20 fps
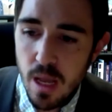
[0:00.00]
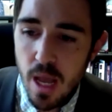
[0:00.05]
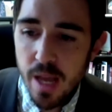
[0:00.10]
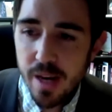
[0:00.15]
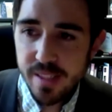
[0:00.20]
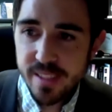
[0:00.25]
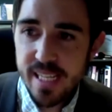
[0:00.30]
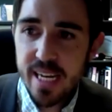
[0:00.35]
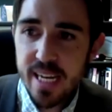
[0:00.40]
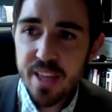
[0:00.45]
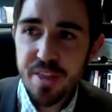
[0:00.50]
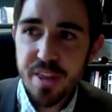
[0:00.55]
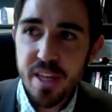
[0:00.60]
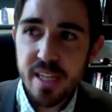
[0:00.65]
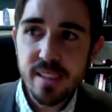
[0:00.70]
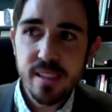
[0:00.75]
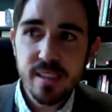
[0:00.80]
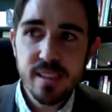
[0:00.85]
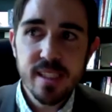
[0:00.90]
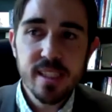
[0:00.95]
The second
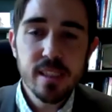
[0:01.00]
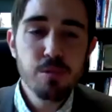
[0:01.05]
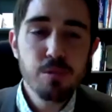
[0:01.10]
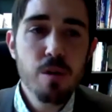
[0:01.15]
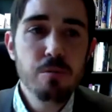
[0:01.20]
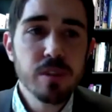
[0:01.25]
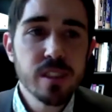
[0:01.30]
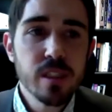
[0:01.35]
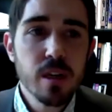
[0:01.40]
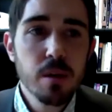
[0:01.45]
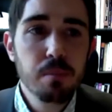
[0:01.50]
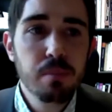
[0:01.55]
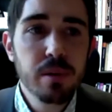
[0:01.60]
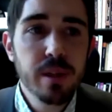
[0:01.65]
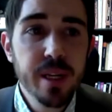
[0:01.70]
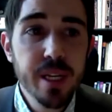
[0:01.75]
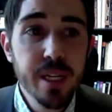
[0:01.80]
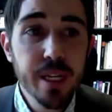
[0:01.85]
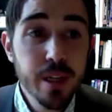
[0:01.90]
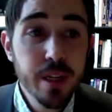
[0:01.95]
thesis, this one was
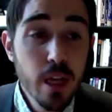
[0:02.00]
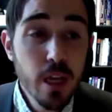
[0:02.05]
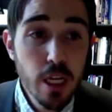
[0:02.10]
completed